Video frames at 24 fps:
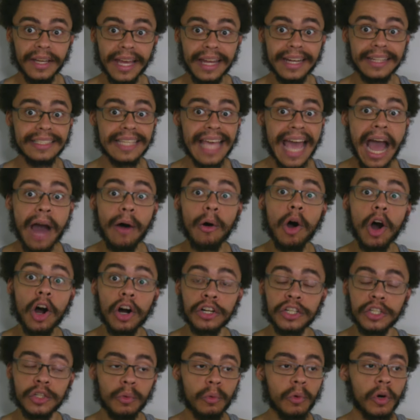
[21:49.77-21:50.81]
And it's how
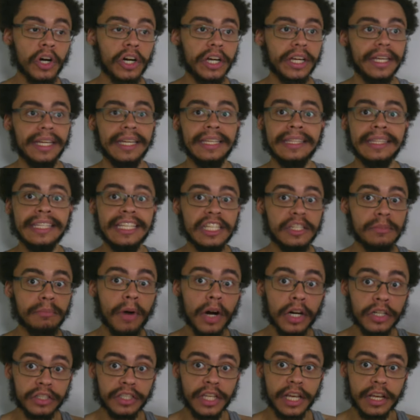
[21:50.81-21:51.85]
hard you work in these
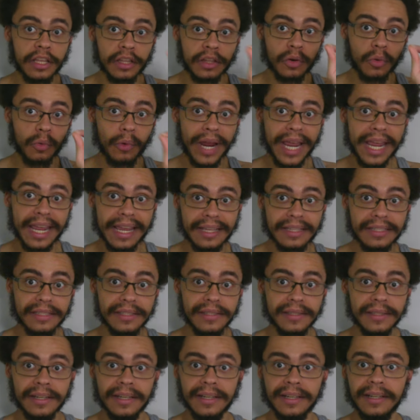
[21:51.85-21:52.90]
particular
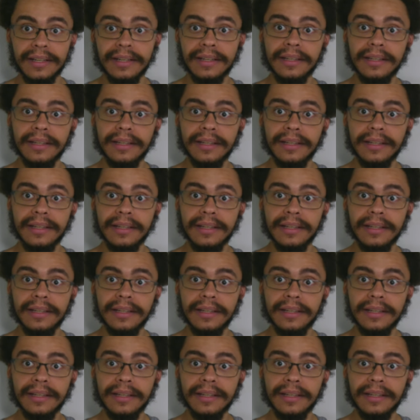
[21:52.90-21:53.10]
ways.